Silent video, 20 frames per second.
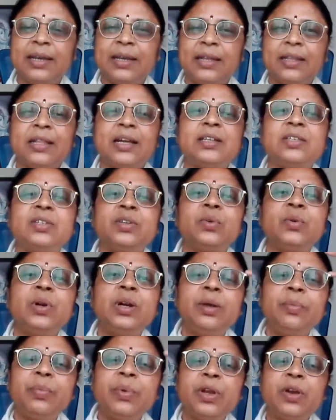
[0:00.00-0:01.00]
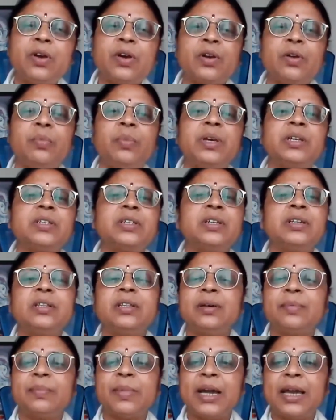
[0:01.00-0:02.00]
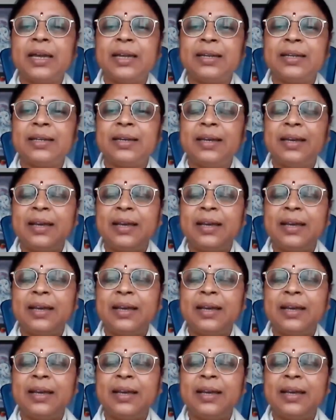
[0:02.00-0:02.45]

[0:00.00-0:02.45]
That's the only preoccupation in the mind.